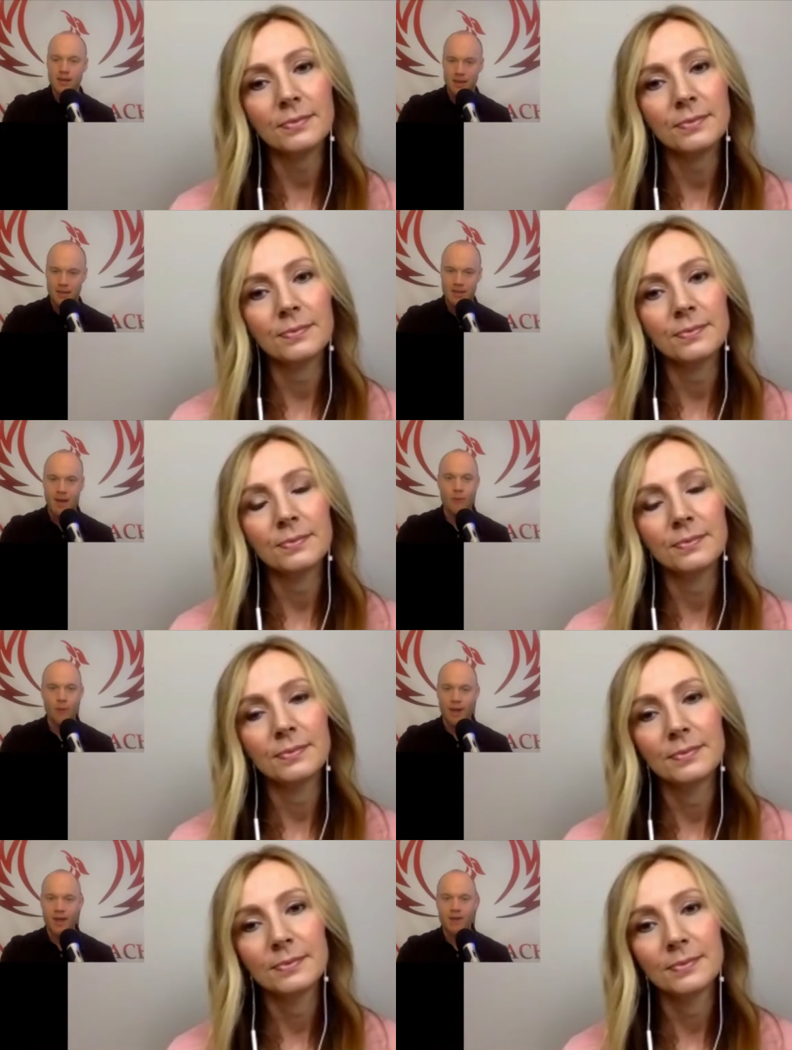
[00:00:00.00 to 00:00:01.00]
Speaker 1: in that
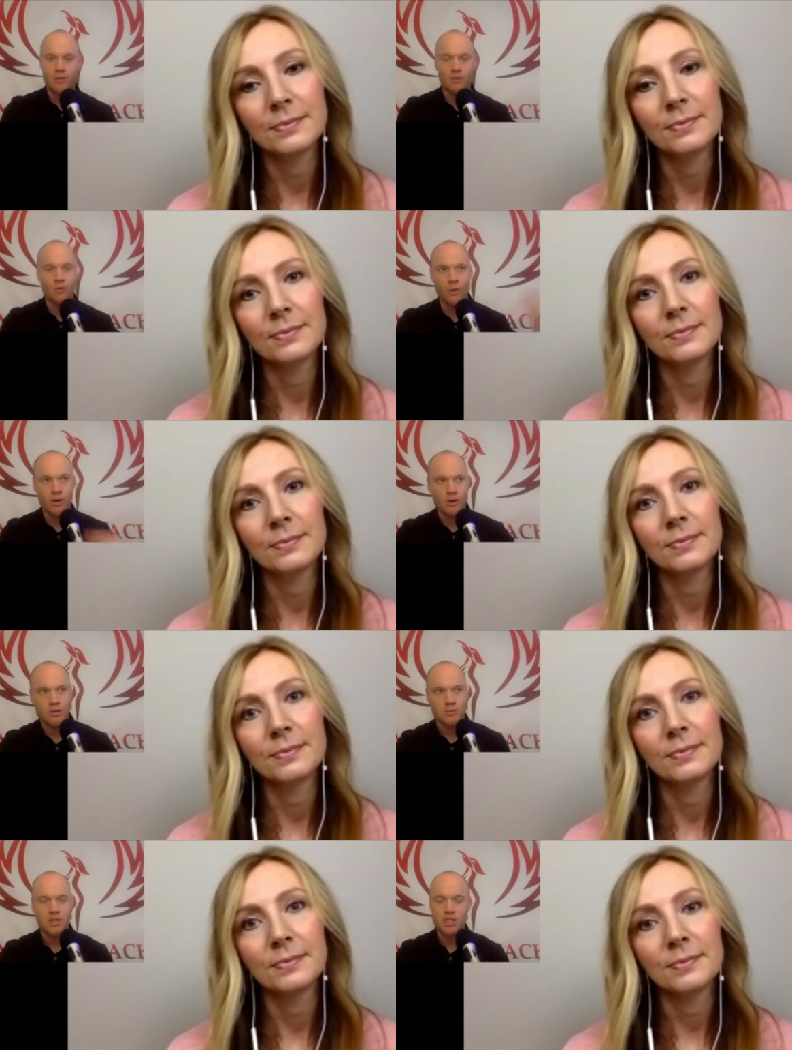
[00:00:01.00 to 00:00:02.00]
way? And what are
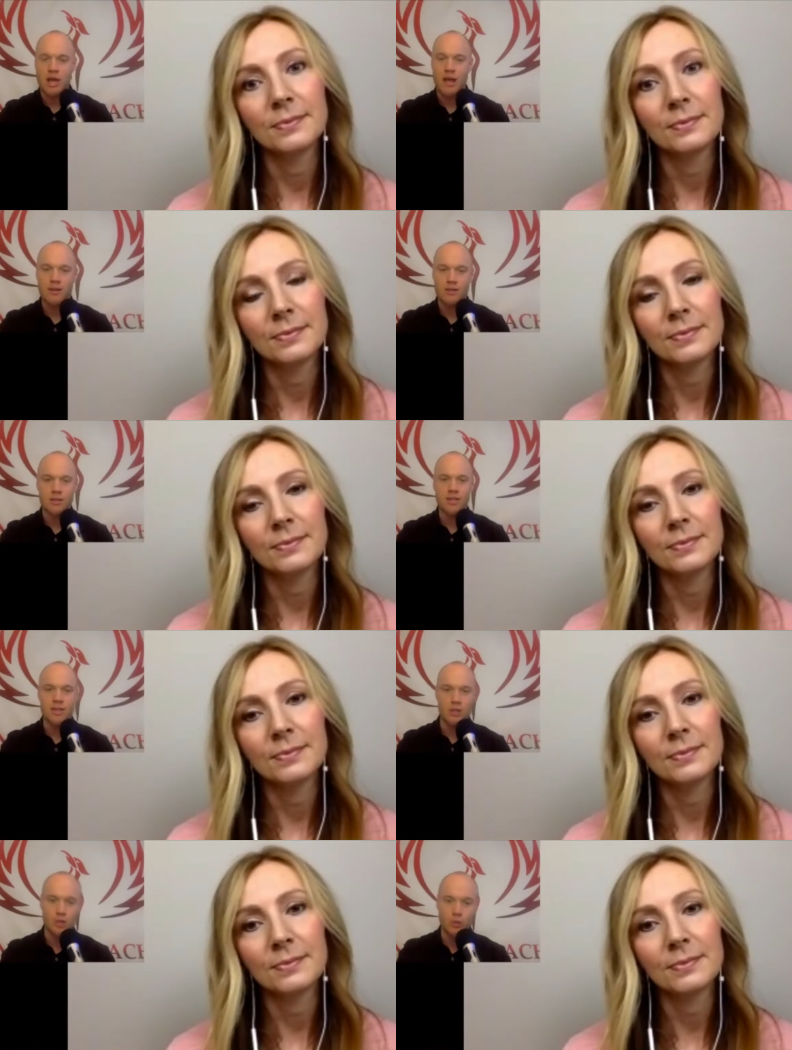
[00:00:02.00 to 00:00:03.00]
some of the challenges
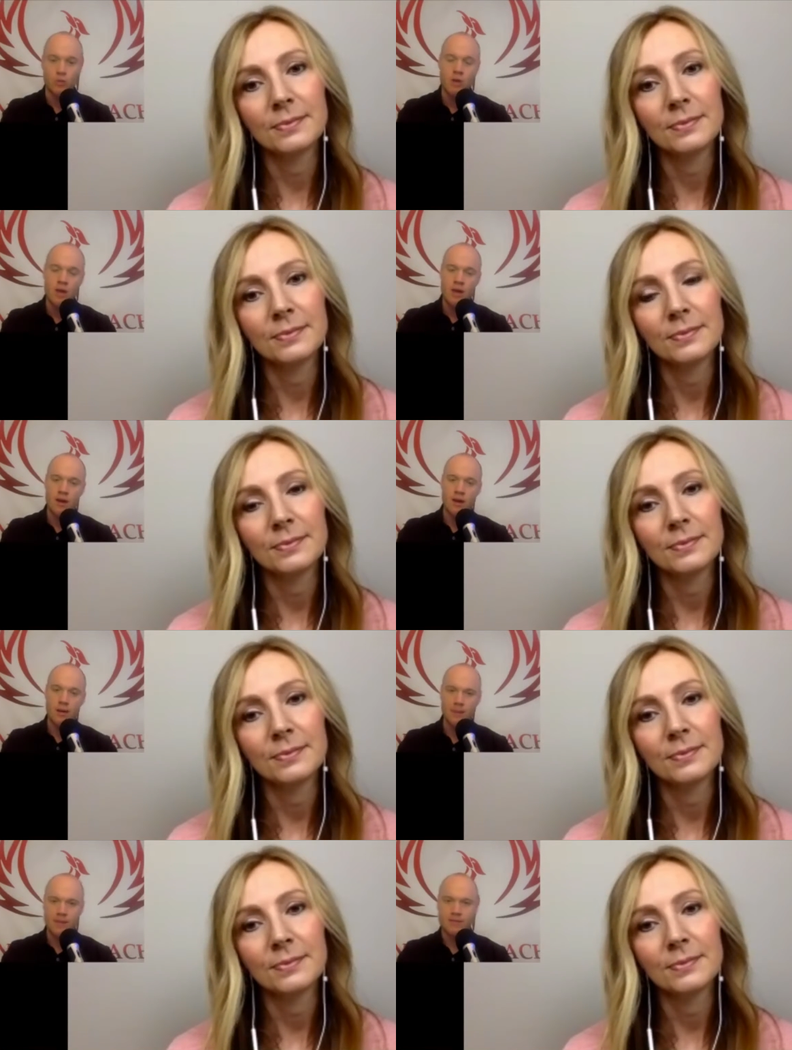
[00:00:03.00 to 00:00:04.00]
that you,
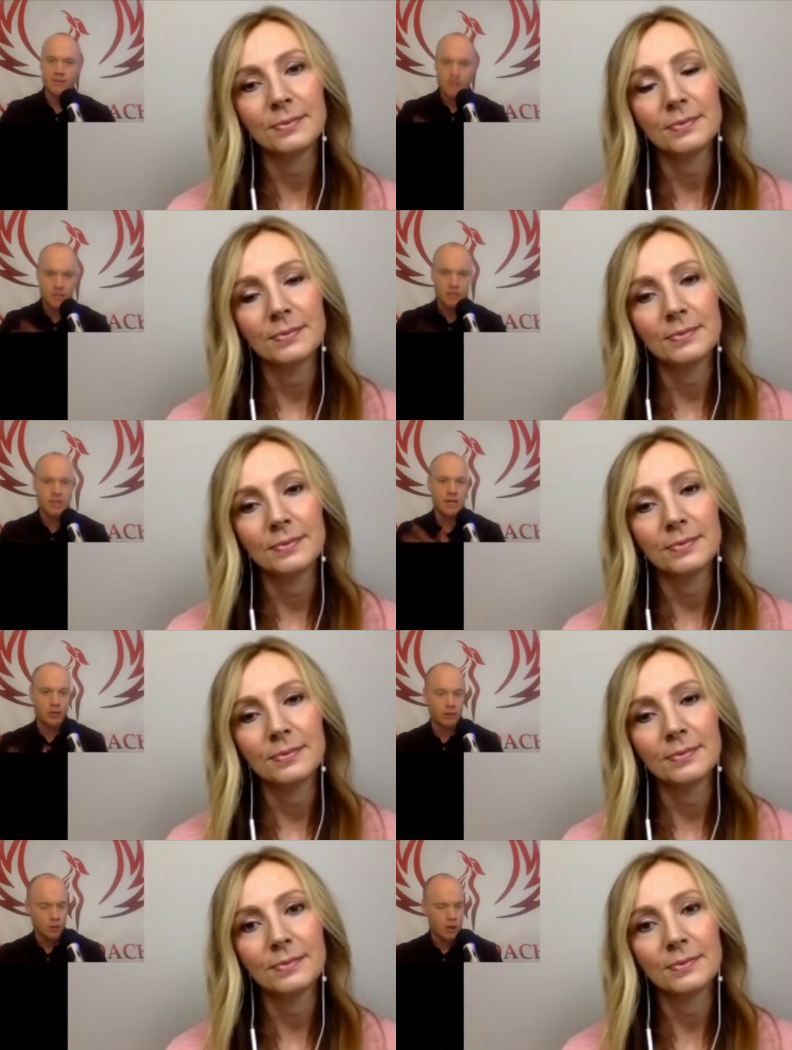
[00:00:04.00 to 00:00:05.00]
um, as a
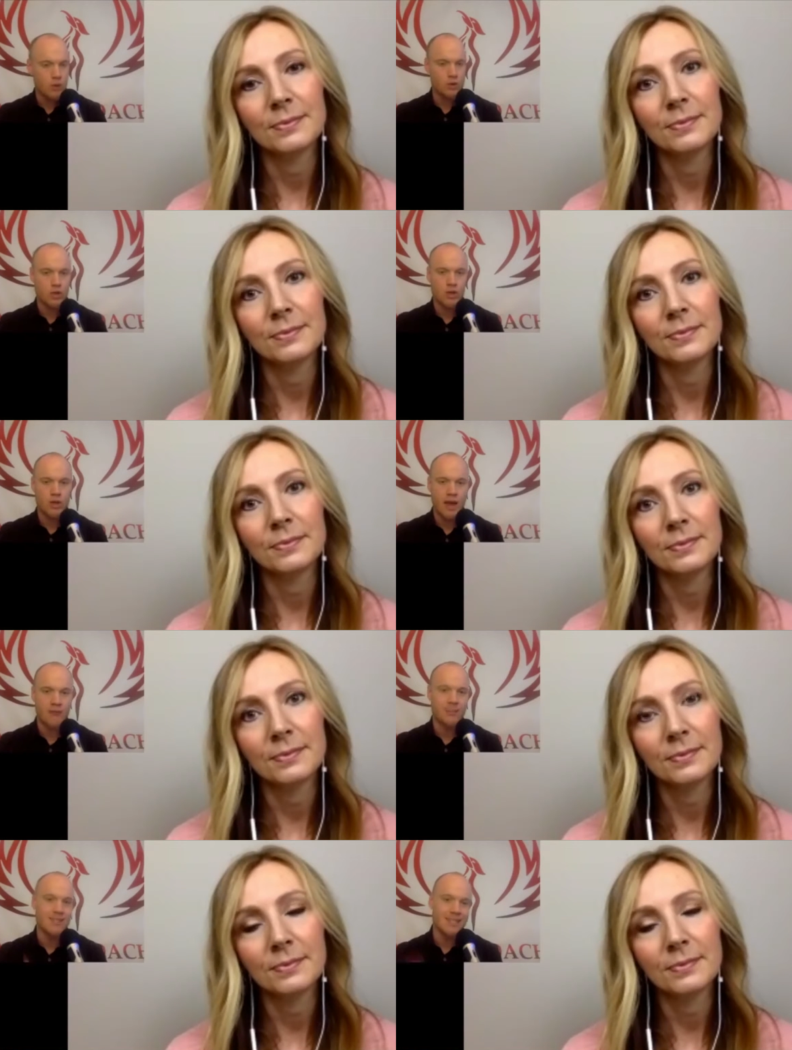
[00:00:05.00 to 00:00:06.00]
facilitator and coach,
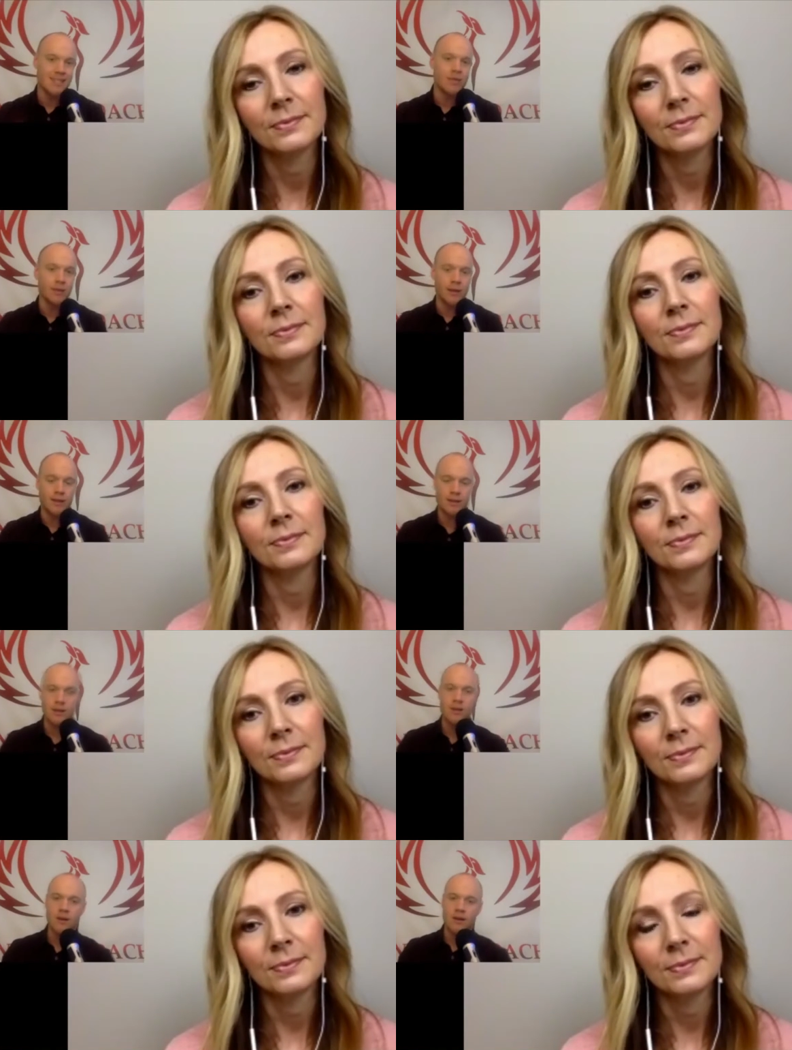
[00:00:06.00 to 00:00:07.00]
have to deal with?
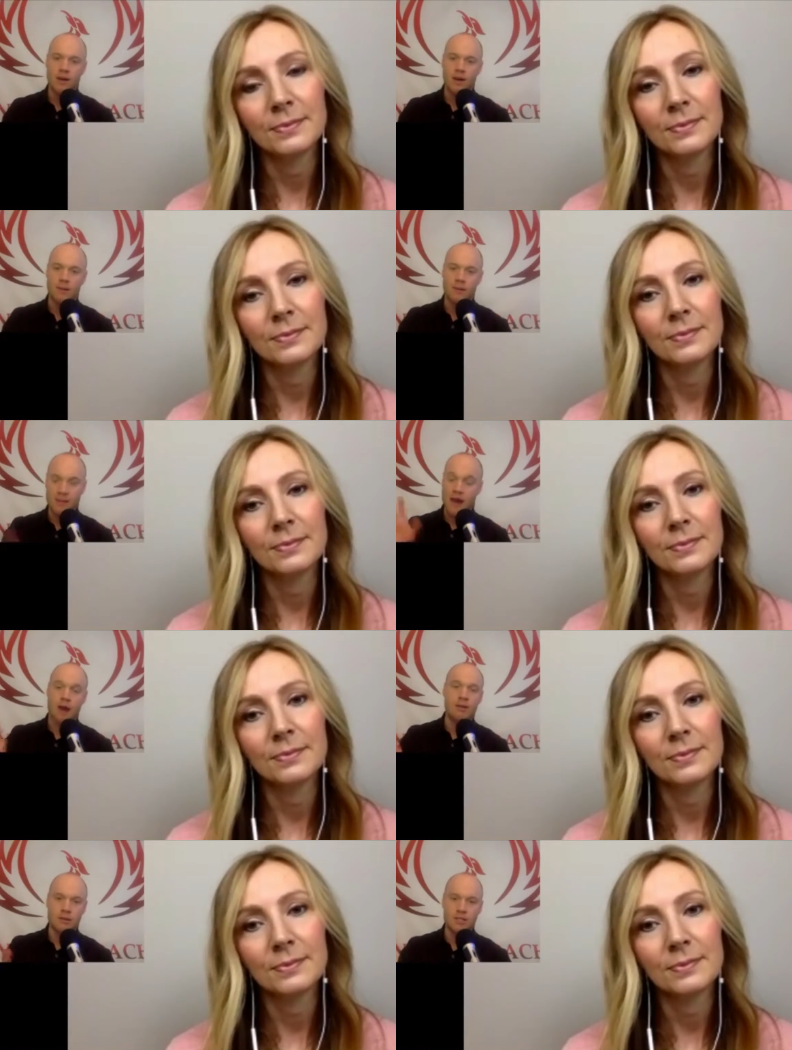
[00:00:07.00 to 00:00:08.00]
Um, and then
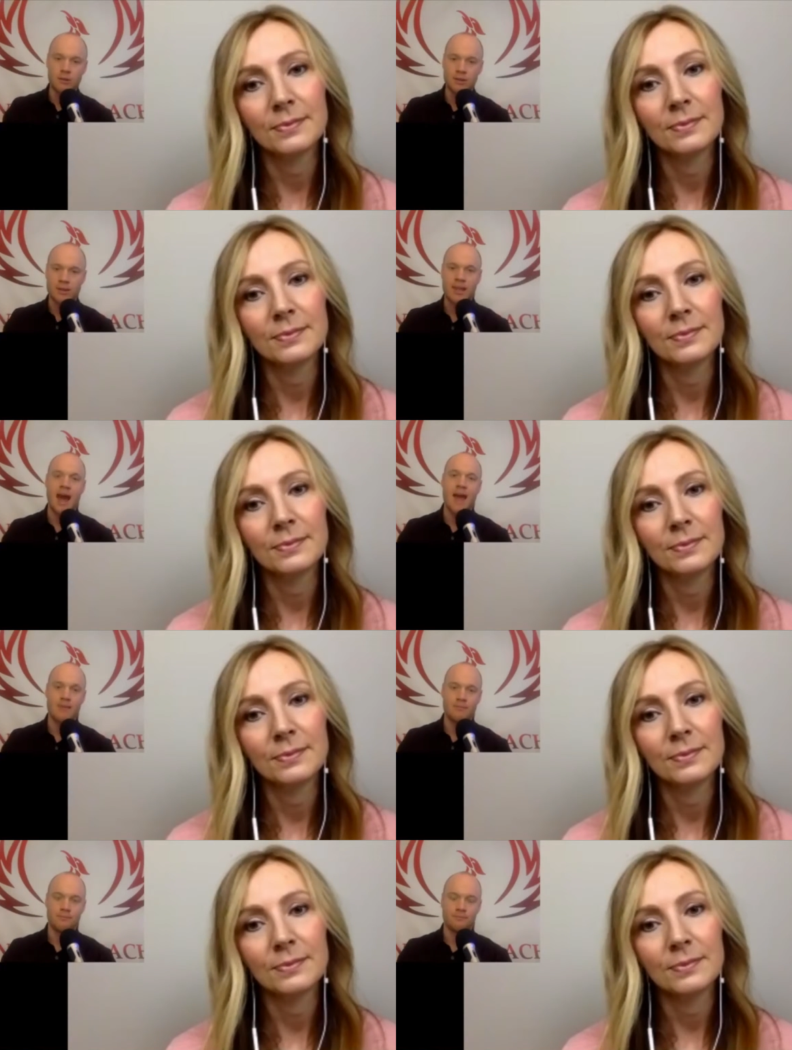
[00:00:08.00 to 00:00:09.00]
how do you deal with that?
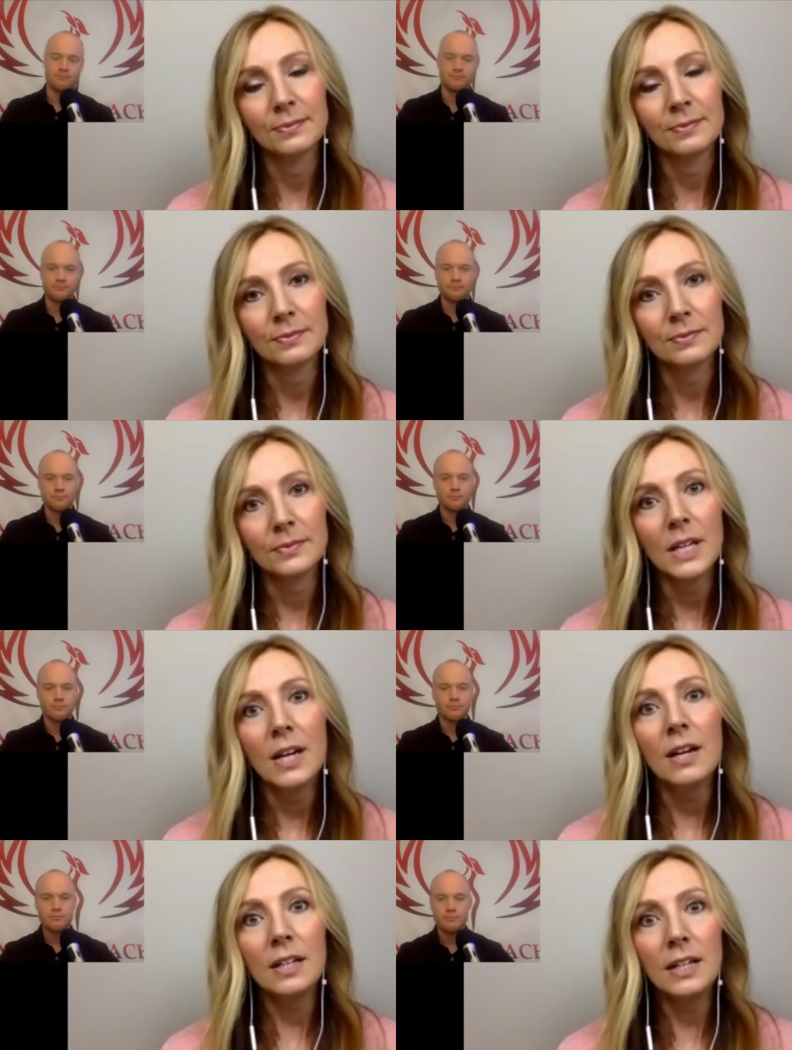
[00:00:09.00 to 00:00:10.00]

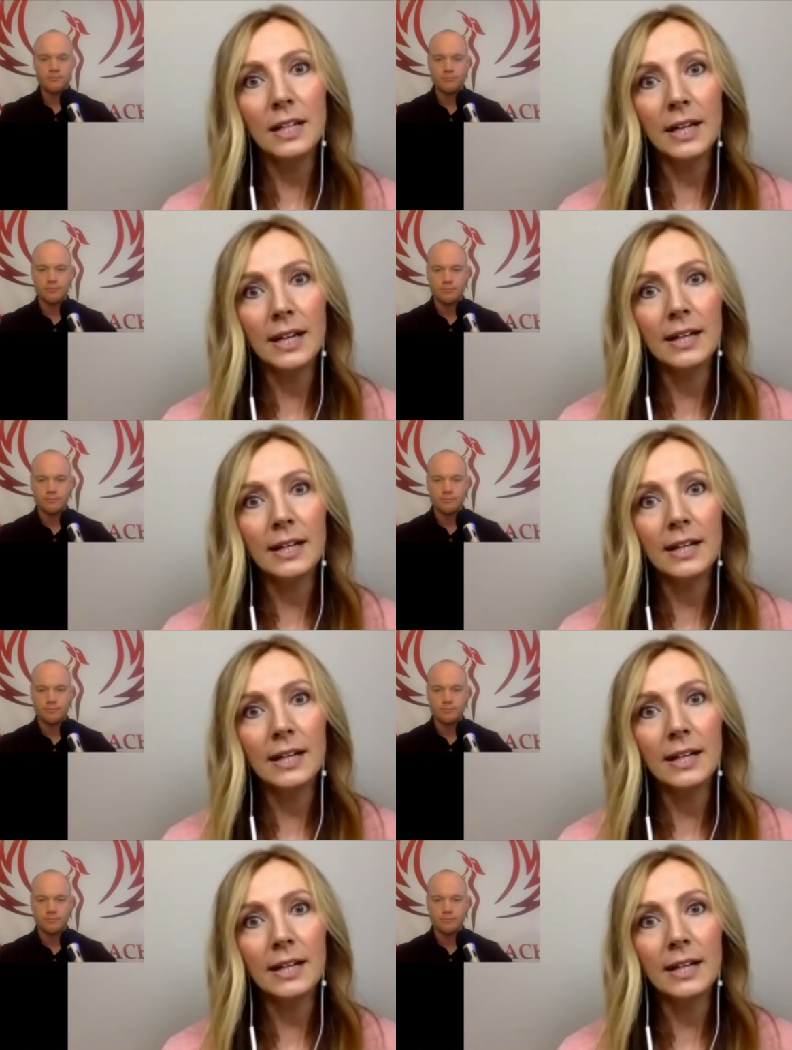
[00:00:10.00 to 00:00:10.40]
Speaker 2: Yeah,